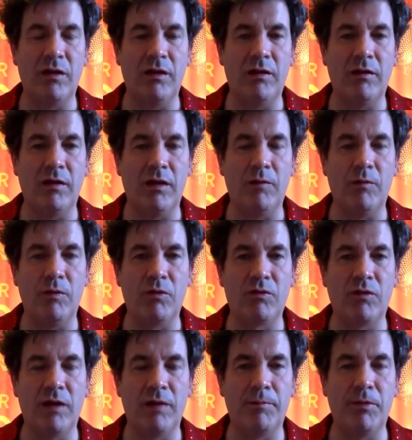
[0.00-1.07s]
and we'll
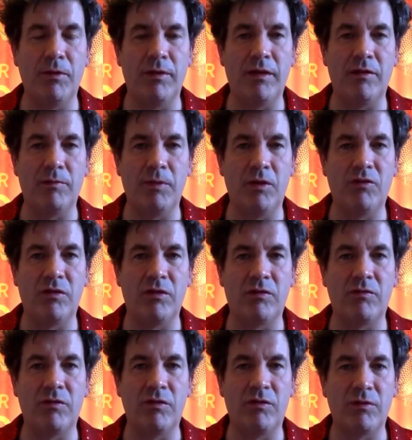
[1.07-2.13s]
try and put these motions
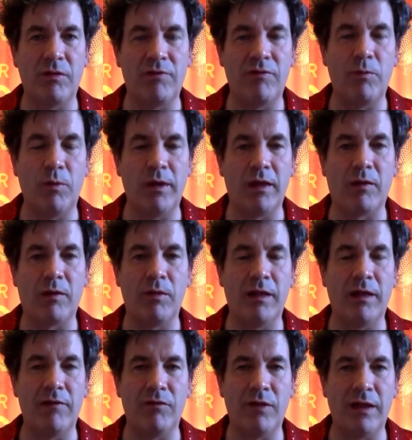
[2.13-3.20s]
through. So every week we'll
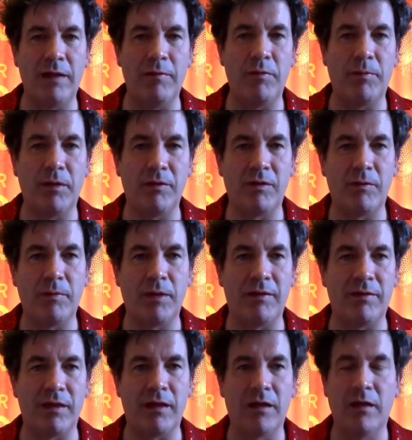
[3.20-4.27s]
have a Labour Party
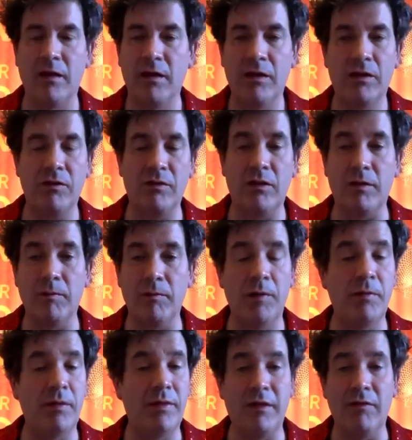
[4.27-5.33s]
meeting, because at the
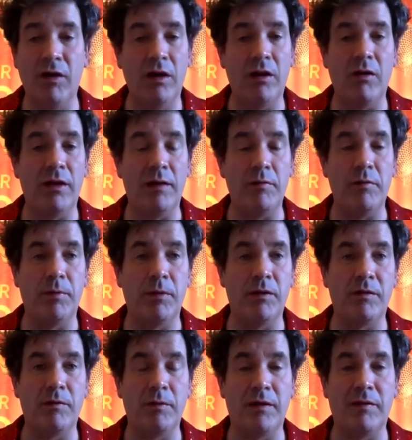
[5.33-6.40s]
moment there are no Labour
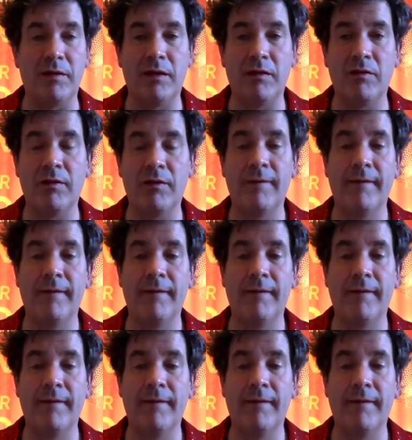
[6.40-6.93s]
Party meetings.